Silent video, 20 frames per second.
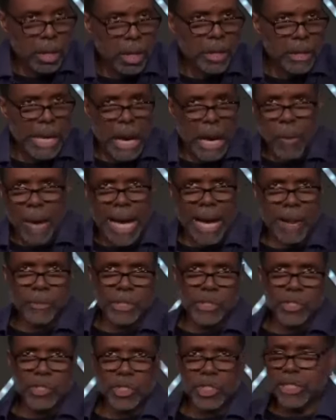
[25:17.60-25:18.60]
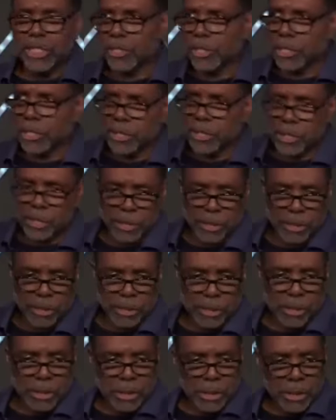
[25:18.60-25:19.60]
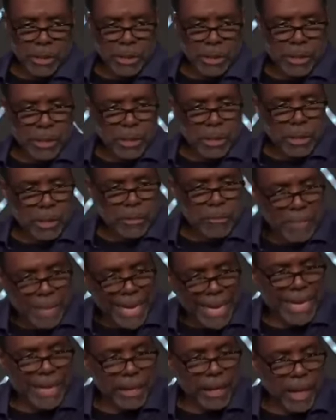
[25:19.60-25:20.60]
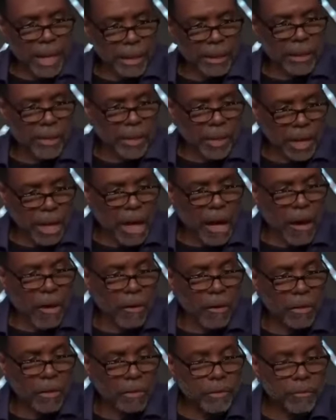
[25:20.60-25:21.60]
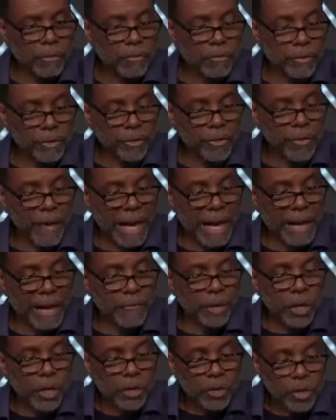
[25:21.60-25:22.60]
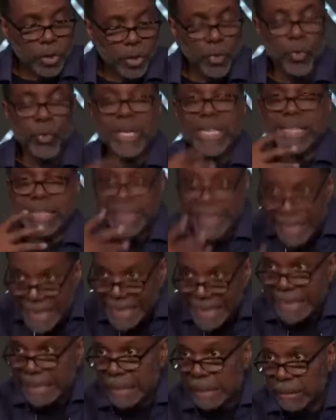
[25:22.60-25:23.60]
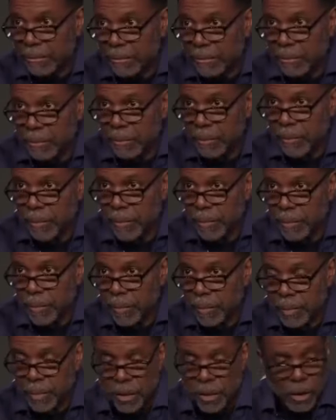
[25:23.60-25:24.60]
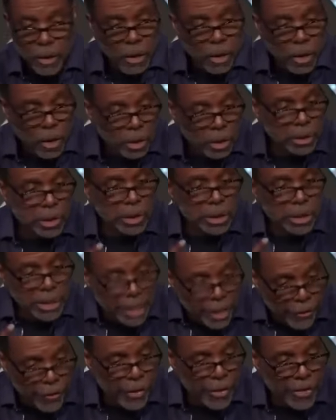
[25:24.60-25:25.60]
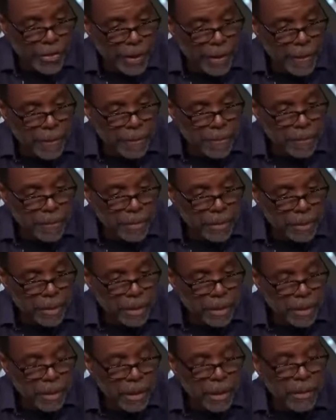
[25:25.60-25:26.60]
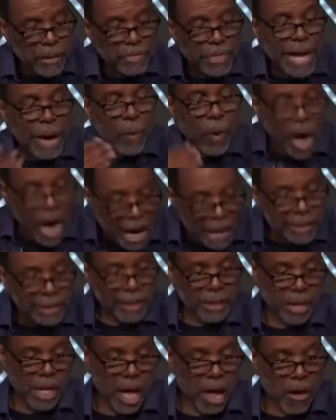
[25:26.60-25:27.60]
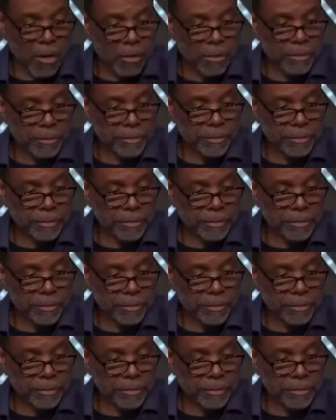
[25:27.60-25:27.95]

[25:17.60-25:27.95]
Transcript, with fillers: Now, why was Jesus made under the law? Verse 5, to redeem or to deliver them that were under the law.